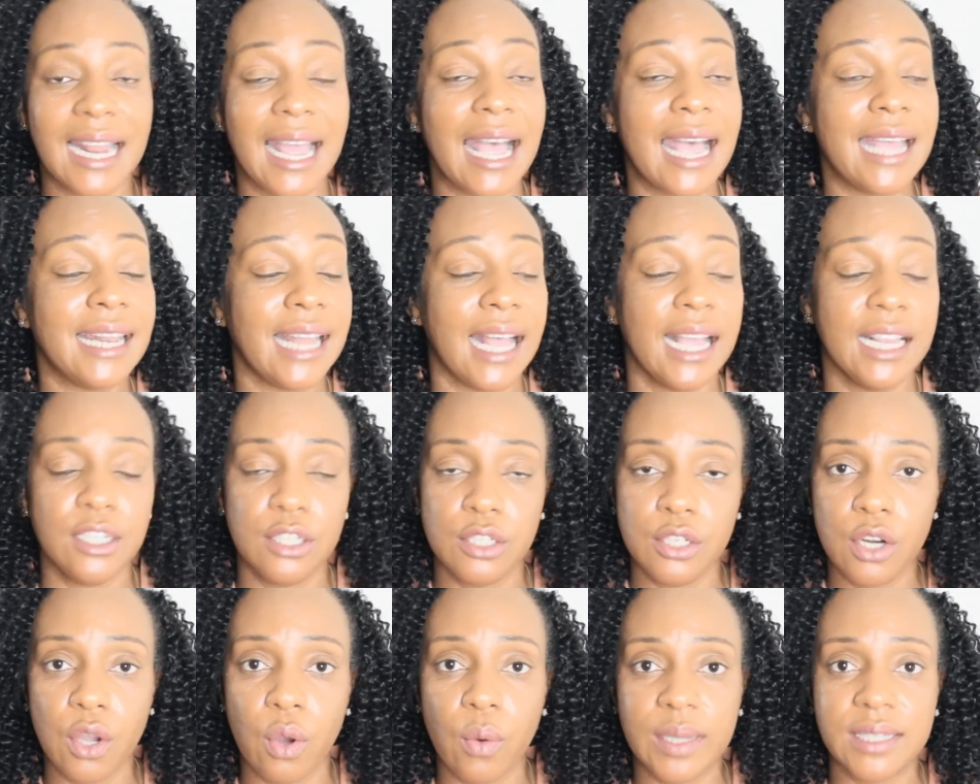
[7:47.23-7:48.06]
And I
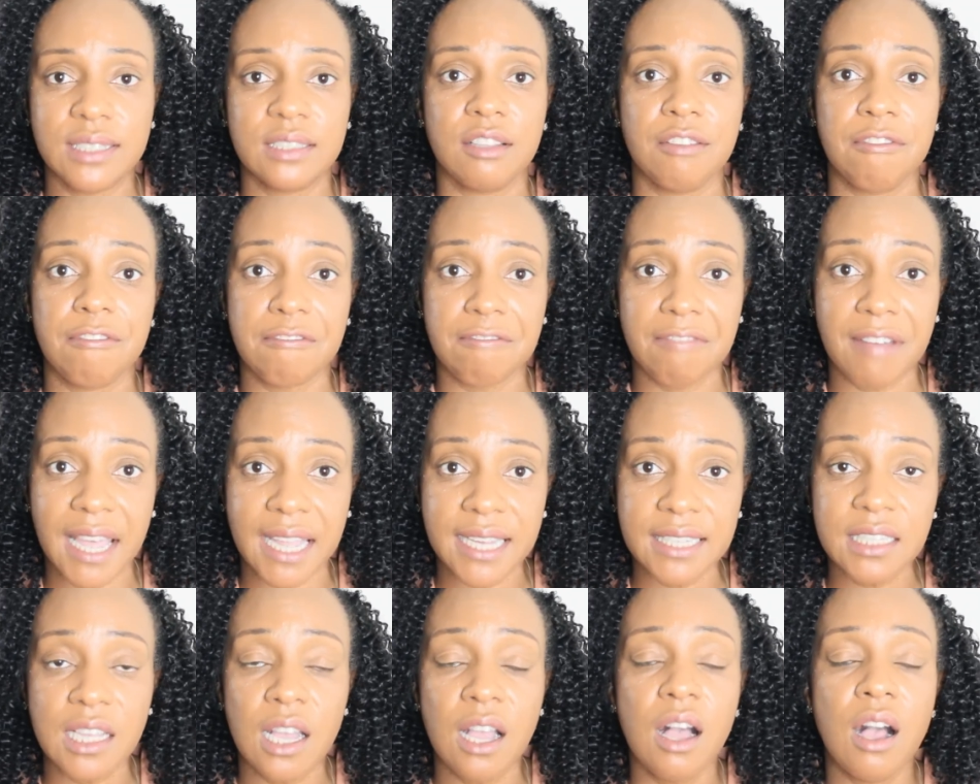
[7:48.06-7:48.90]
know it's the
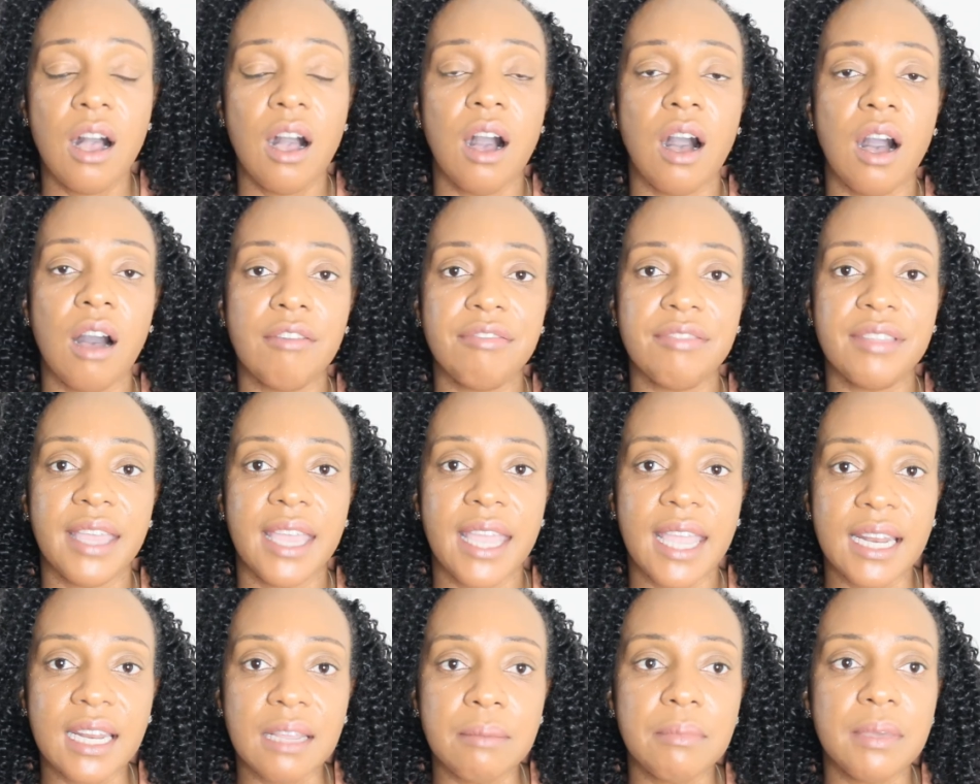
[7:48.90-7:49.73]
fight of
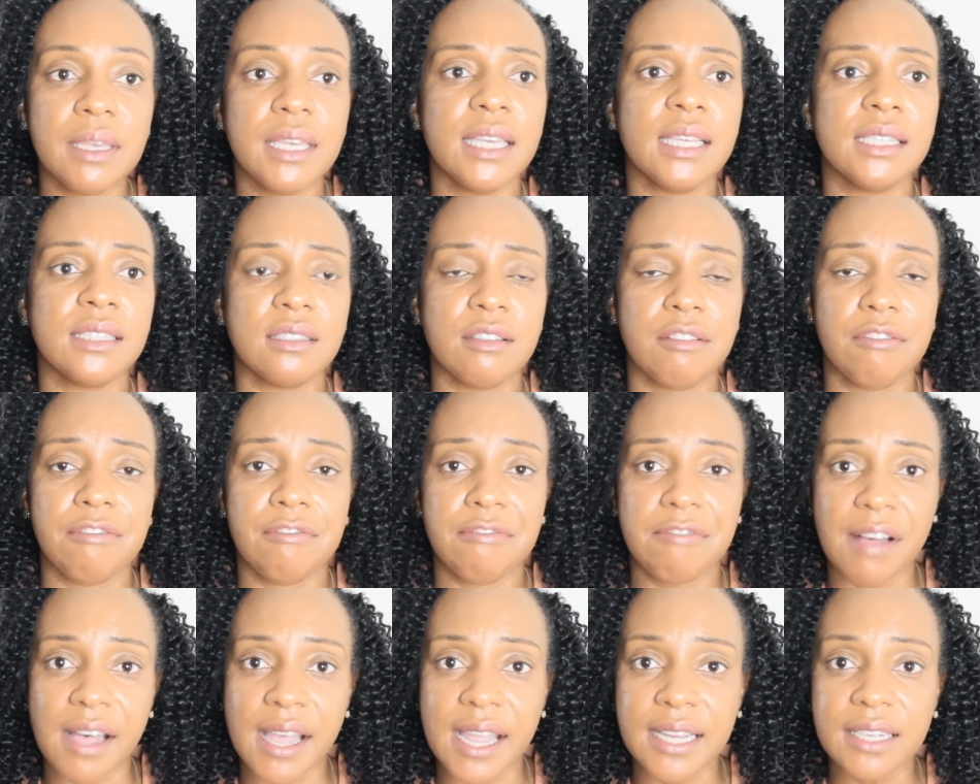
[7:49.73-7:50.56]
the enemy, it's the
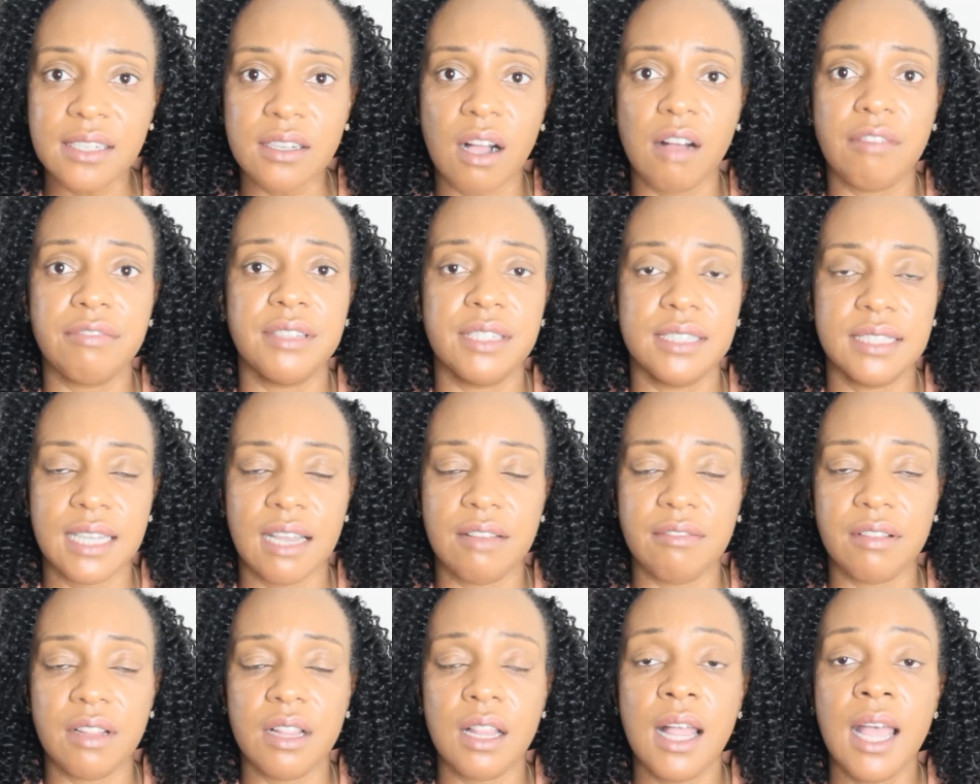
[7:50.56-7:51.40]
fight of the
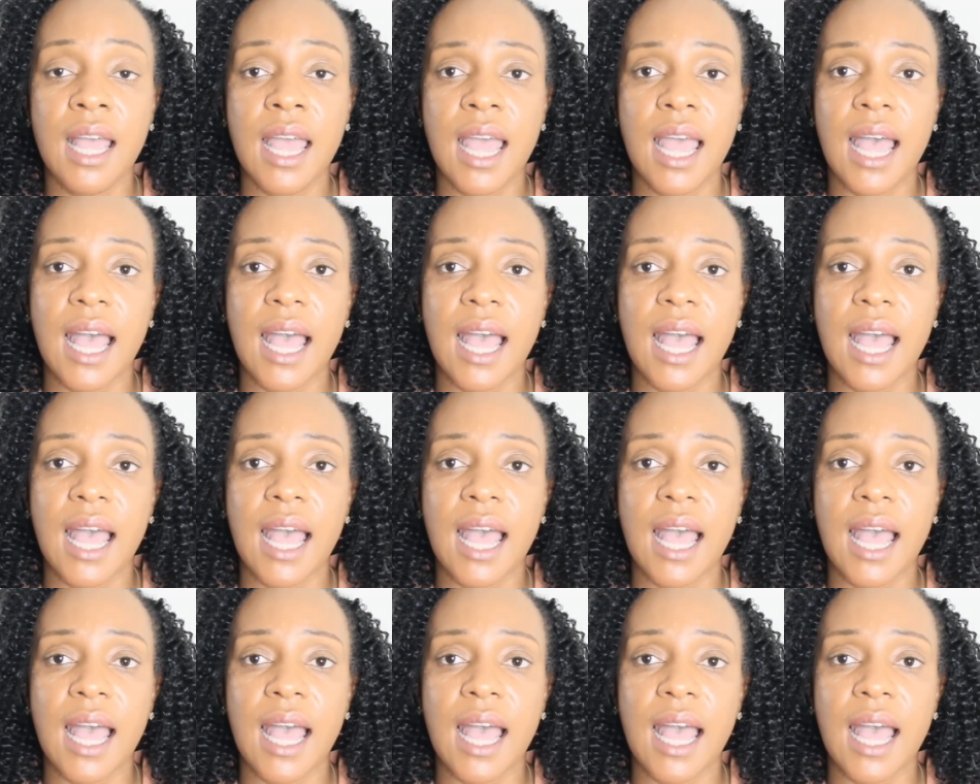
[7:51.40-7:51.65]
devil.